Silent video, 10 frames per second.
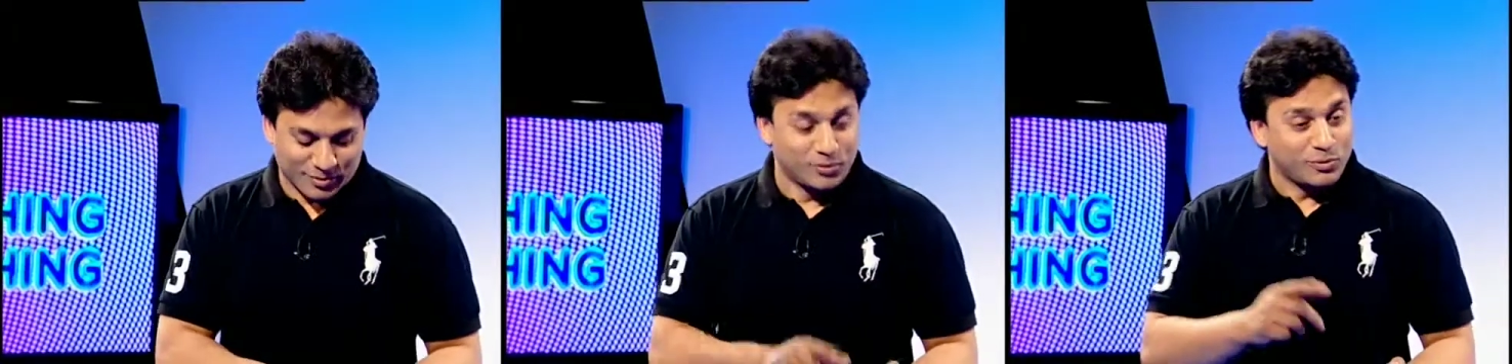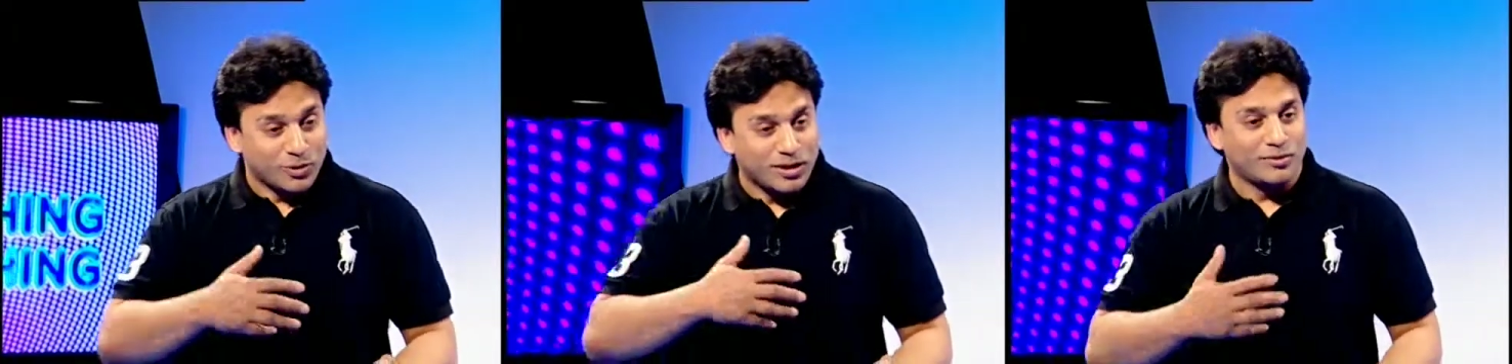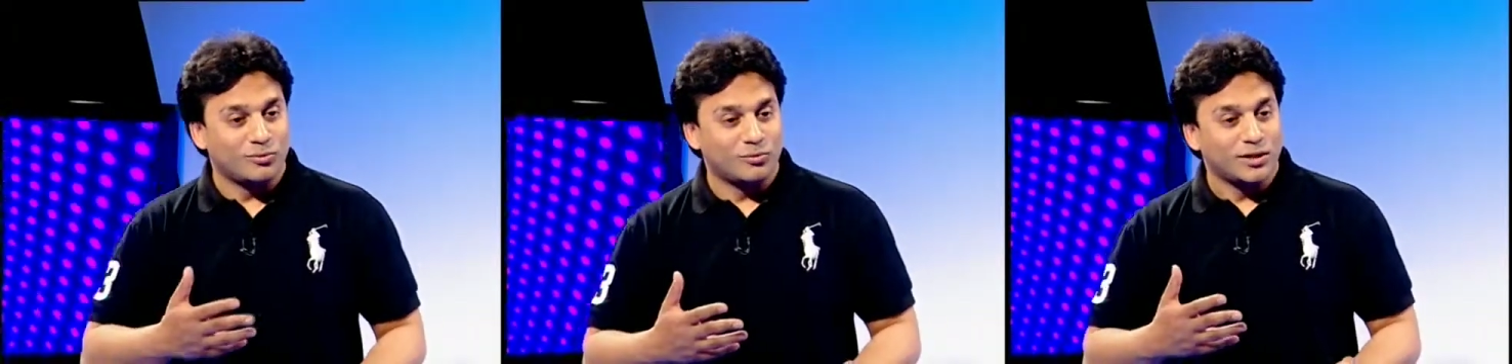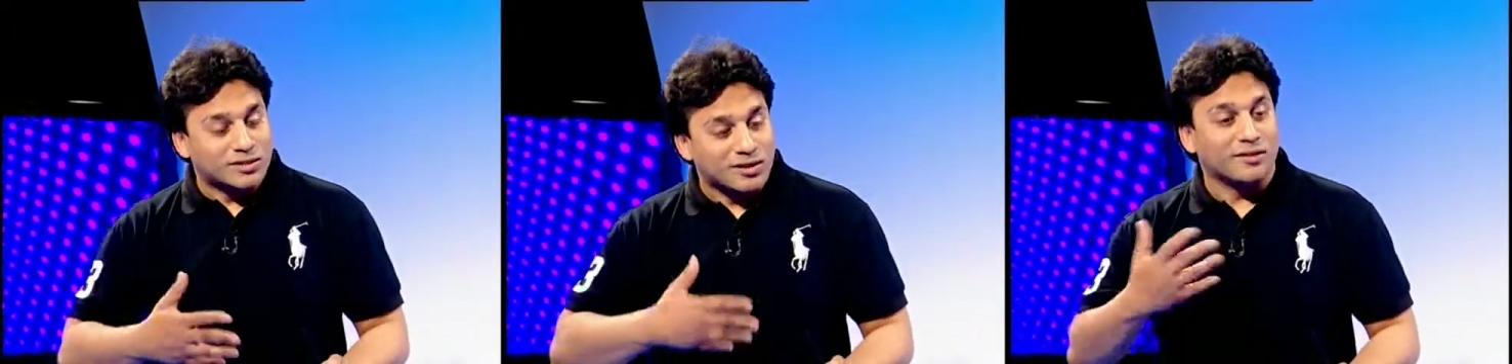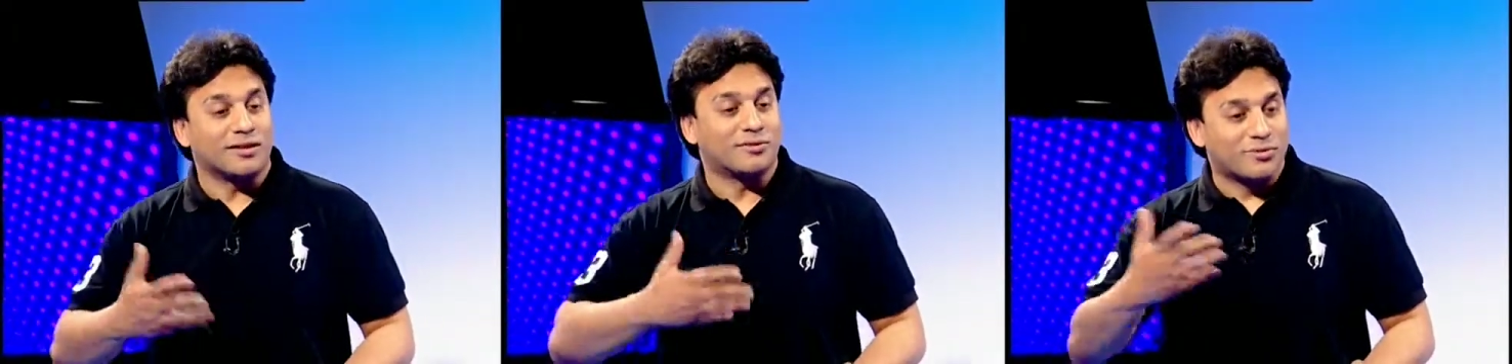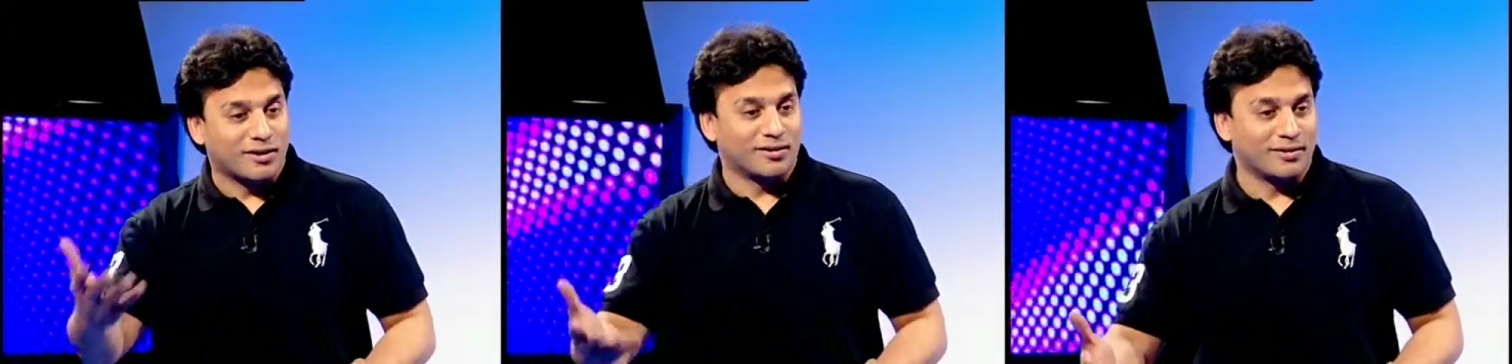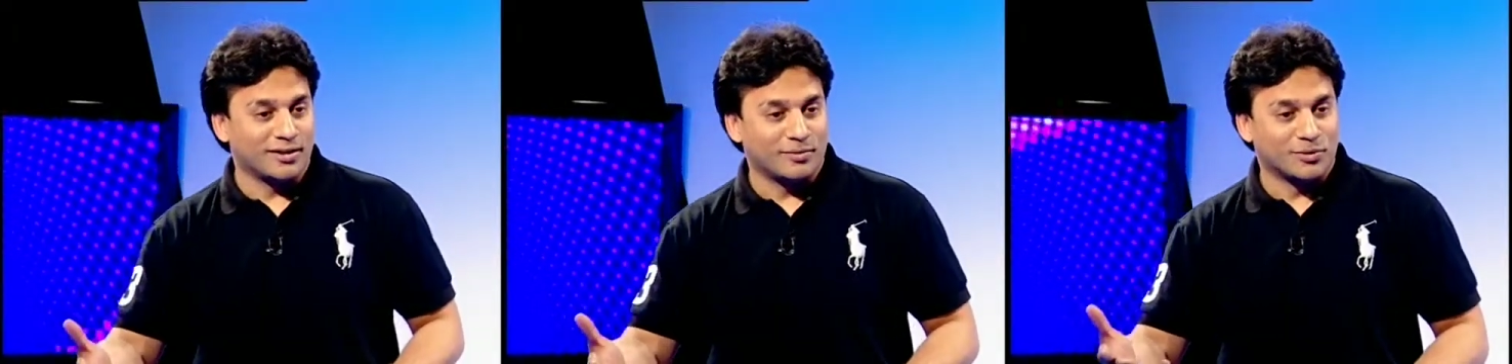We, we, we started that trend.
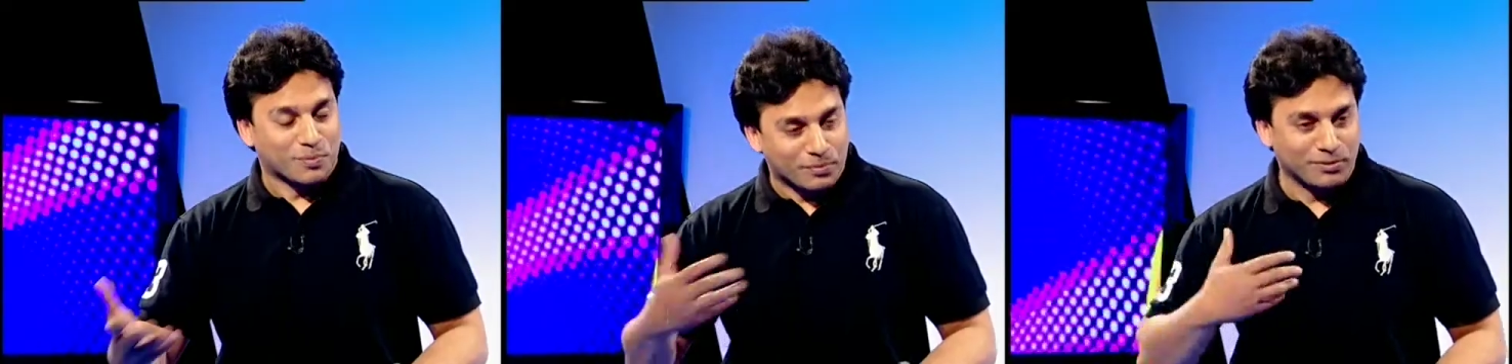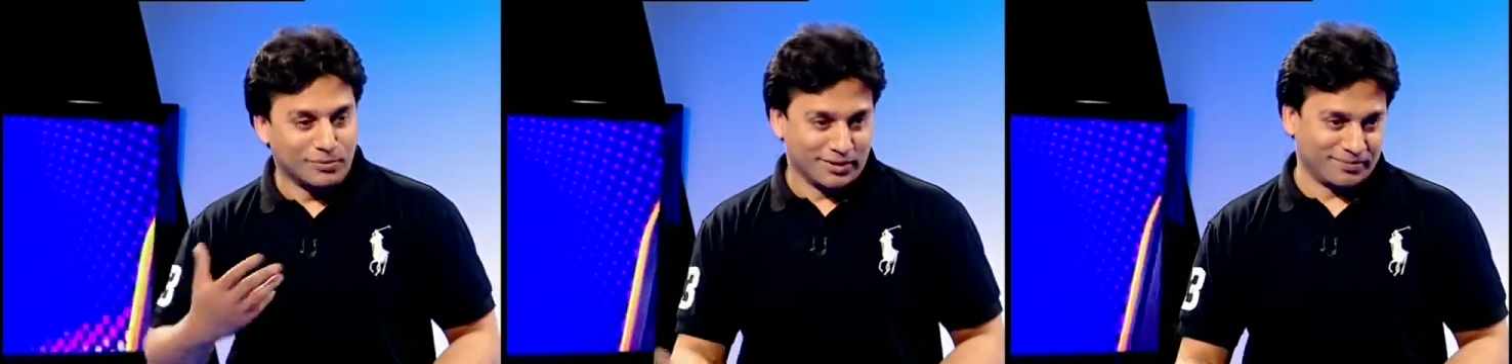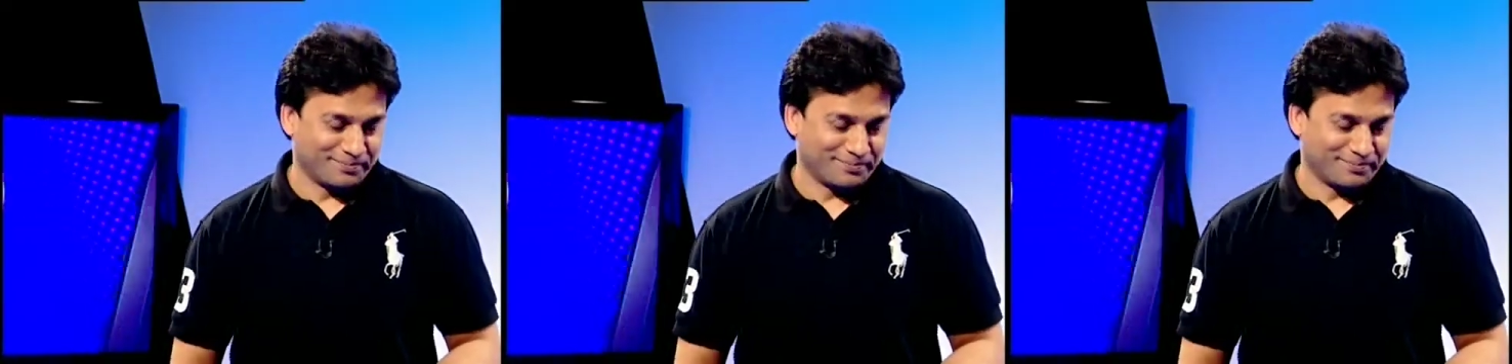It was probably me.